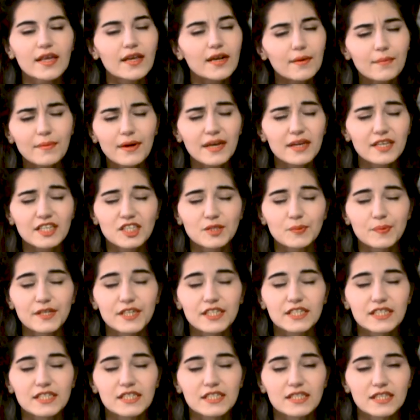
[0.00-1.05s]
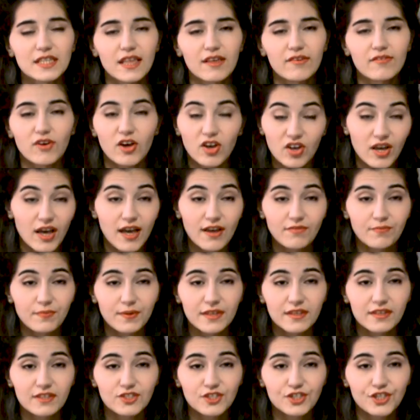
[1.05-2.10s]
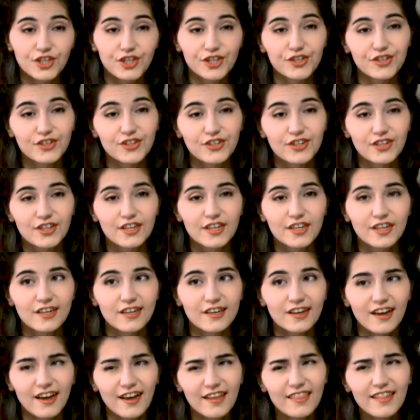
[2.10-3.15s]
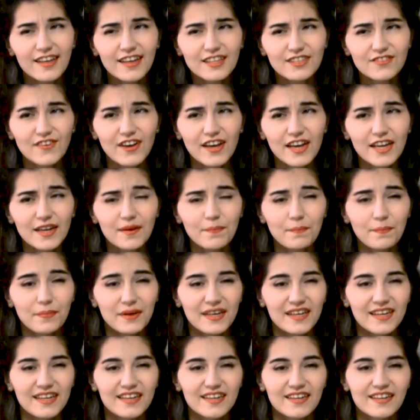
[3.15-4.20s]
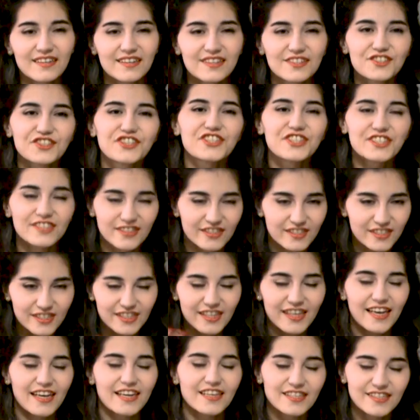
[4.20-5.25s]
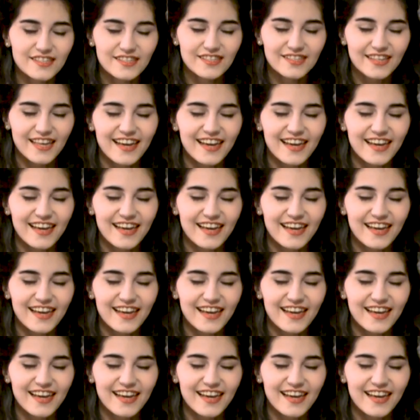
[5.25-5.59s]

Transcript: And in my experience, they all have been, so I think it's fine, but just in case.